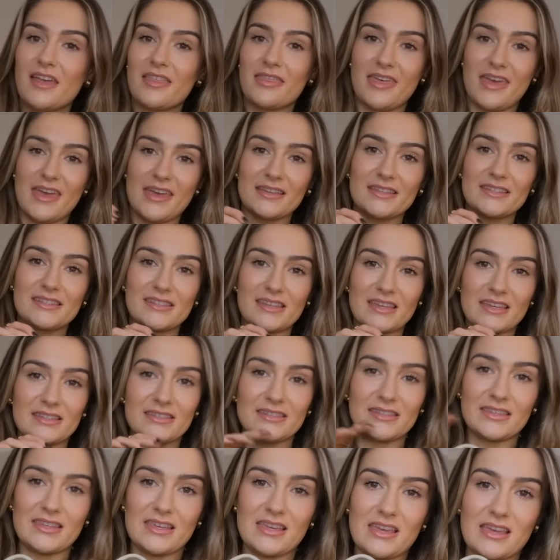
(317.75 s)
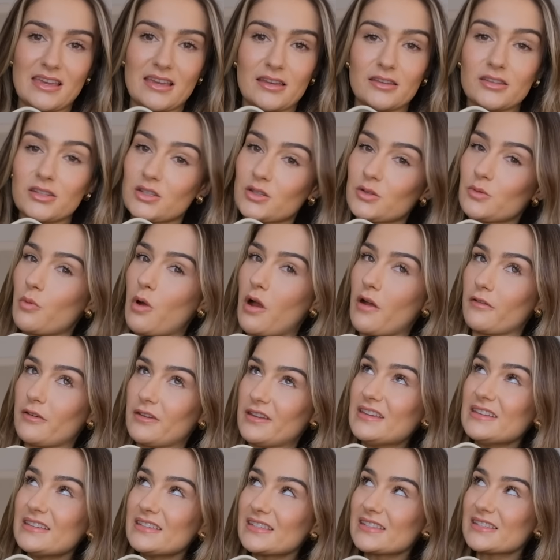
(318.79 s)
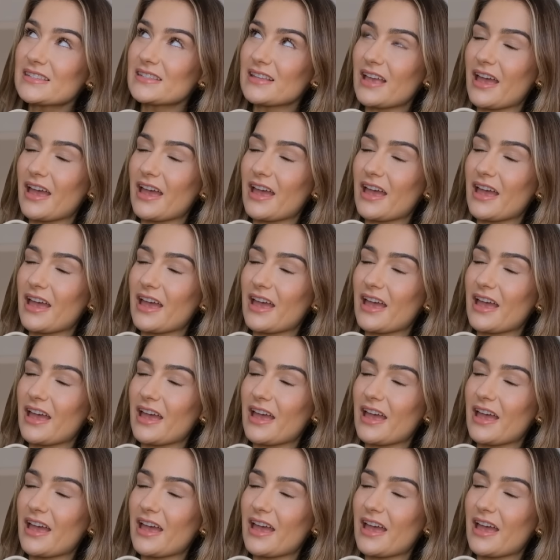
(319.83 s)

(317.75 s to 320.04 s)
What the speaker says: This is the Soirée,